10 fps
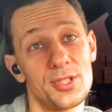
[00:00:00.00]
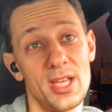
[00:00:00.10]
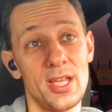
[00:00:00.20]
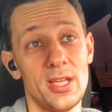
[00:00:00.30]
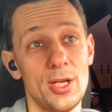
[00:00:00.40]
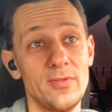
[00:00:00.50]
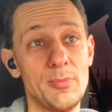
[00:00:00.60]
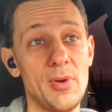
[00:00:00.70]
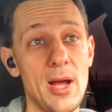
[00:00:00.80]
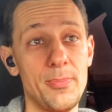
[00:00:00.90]
taking care of the
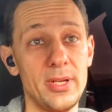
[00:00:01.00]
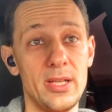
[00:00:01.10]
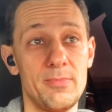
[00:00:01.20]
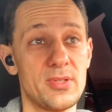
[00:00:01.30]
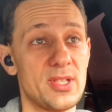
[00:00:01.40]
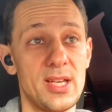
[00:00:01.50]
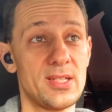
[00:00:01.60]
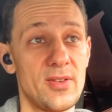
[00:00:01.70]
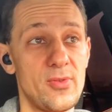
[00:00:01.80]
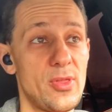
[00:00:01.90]
property,
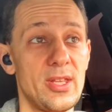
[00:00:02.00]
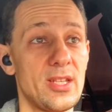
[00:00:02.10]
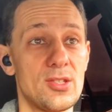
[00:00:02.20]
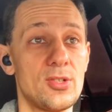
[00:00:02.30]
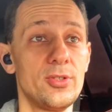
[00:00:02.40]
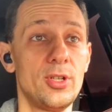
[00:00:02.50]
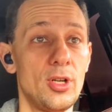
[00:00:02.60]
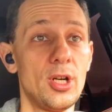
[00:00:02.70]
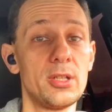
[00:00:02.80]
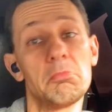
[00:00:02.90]
besides everything that's going
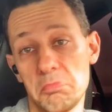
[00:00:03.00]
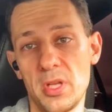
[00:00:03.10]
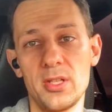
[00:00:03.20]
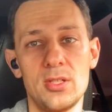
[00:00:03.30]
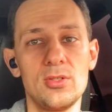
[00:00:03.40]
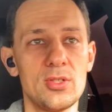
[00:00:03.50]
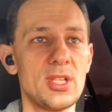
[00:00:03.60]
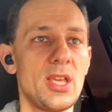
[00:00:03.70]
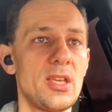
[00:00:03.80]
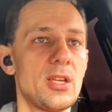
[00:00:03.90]
on, continue
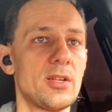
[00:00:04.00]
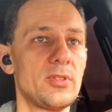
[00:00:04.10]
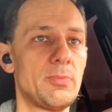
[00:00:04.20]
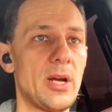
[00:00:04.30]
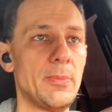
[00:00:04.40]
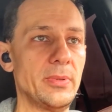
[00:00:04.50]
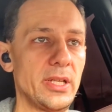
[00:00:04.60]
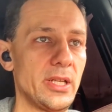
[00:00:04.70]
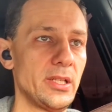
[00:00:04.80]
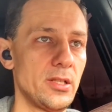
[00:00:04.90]
taking care of the
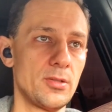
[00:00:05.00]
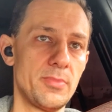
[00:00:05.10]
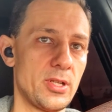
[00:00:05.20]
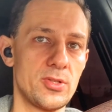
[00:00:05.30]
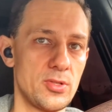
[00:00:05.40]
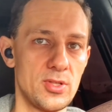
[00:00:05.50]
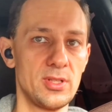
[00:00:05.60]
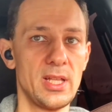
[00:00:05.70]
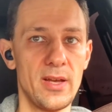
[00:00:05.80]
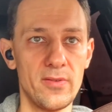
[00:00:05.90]
property, you know, because you
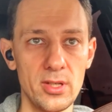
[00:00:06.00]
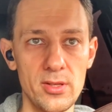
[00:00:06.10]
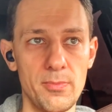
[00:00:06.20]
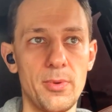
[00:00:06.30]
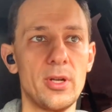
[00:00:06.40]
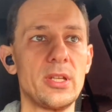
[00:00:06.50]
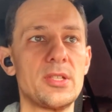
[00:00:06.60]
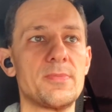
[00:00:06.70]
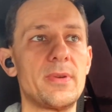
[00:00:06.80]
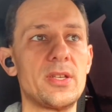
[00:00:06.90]
still have another parking
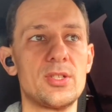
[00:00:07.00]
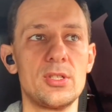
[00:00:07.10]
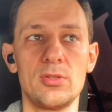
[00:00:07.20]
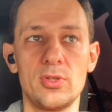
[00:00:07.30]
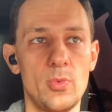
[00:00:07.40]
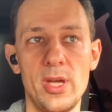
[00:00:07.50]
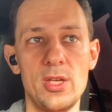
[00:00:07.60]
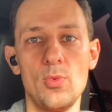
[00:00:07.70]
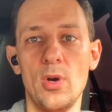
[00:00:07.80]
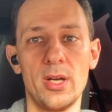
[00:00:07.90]
space, you know, the way
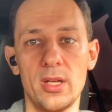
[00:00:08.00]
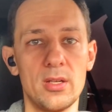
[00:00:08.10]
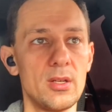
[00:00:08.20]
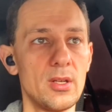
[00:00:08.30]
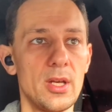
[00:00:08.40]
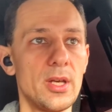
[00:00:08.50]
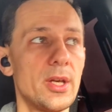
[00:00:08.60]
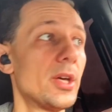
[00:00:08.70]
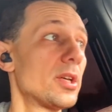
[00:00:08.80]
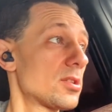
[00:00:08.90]
you want it.
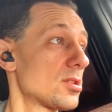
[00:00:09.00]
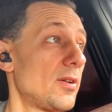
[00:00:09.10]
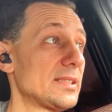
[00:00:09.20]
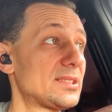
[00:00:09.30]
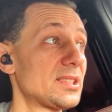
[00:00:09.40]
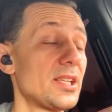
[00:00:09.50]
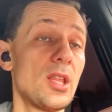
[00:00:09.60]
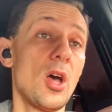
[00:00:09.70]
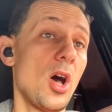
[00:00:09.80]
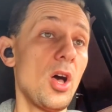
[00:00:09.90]
So I said,
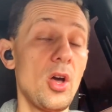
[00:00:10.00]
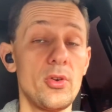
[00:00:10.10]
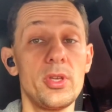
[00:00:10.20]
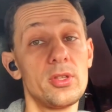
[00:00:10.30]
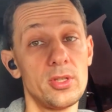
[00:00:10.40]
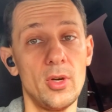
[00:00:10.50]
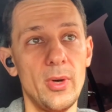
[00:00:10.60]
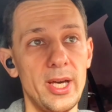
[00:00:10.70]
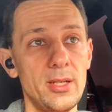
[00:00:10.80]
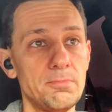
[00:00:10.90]
oh, you know
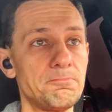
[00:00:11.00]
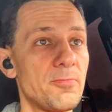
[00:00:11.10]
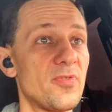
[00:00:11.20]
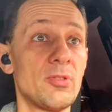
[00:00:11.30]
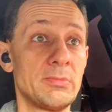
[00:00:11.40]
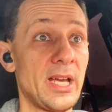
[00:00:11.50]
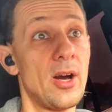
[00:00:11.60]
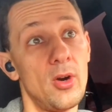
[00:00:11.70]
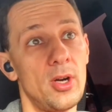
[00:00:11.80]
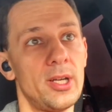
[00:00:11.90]
what? From
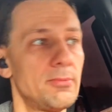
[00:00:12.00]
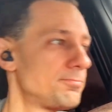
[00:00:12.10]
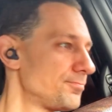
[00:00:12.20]
now on,